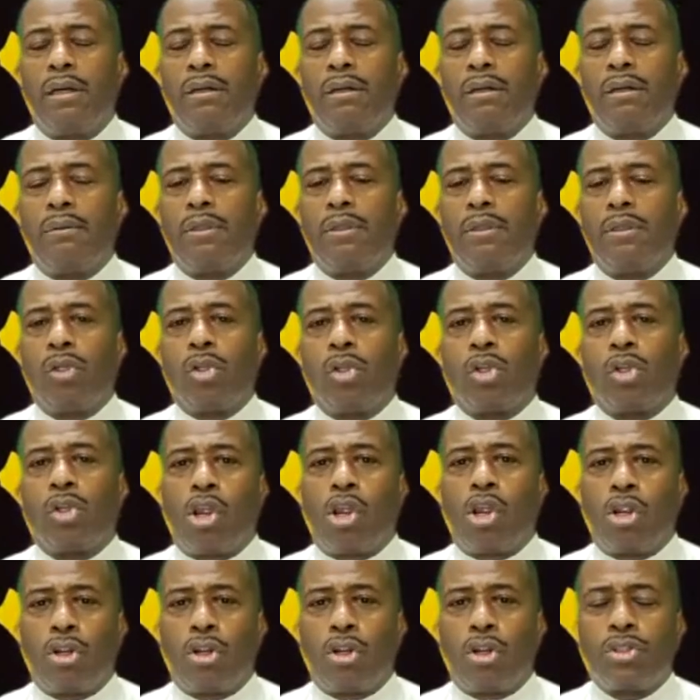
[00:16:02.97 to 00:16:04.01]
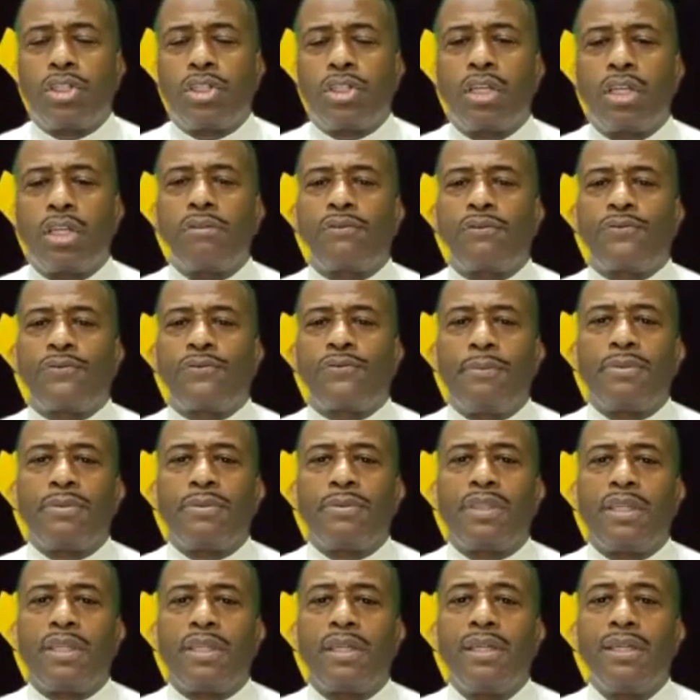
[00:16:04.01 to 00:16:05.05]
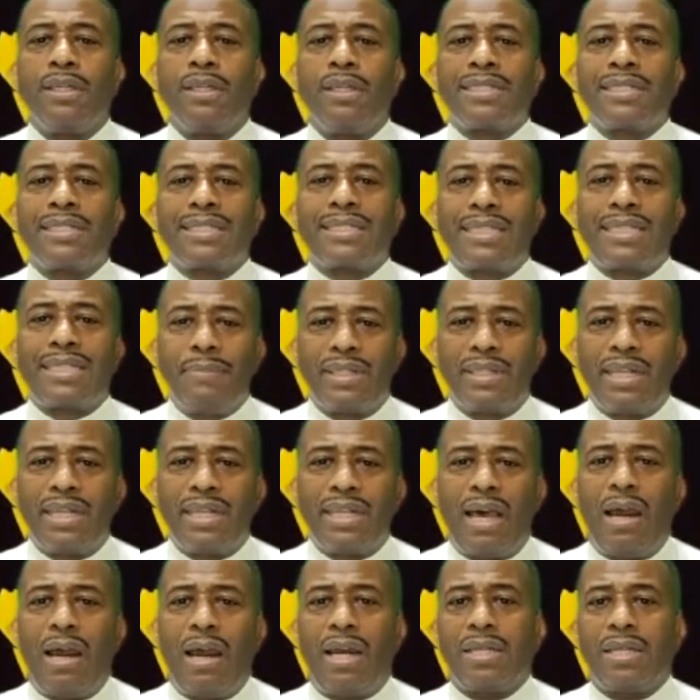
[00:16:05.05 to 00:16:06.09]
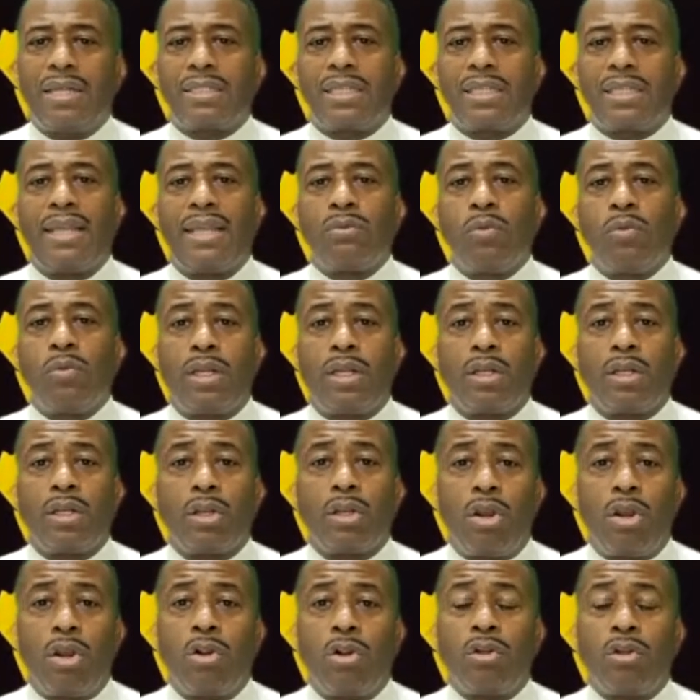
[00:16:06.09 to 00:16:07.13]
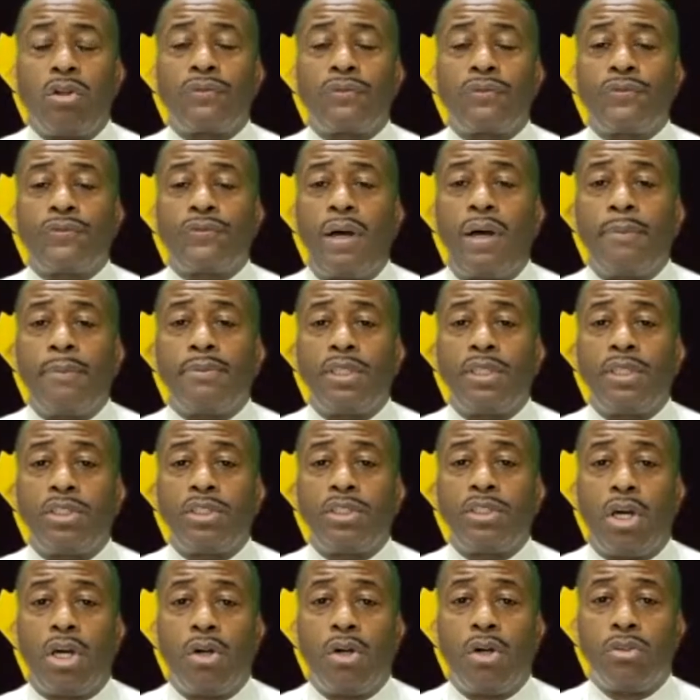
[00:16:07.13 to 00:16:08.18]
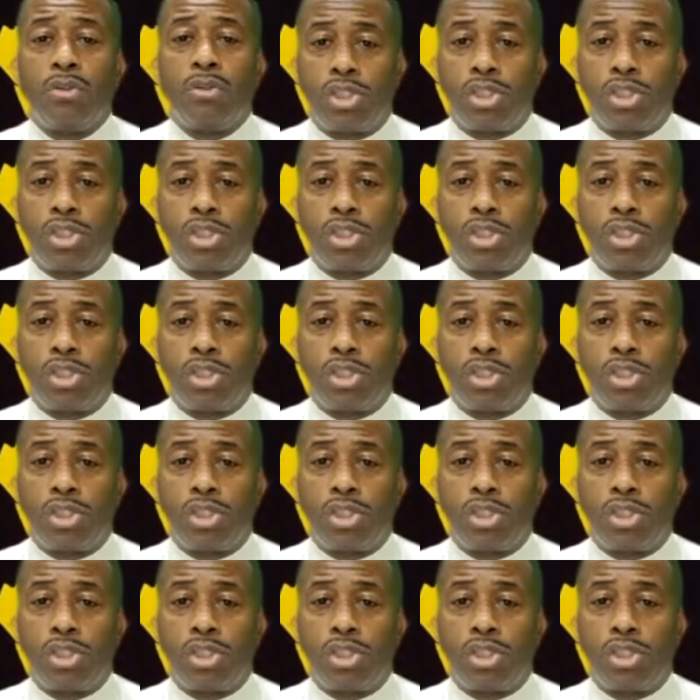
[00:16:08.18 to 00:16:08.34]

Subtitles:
learned from the seminars and one learned from the dojo?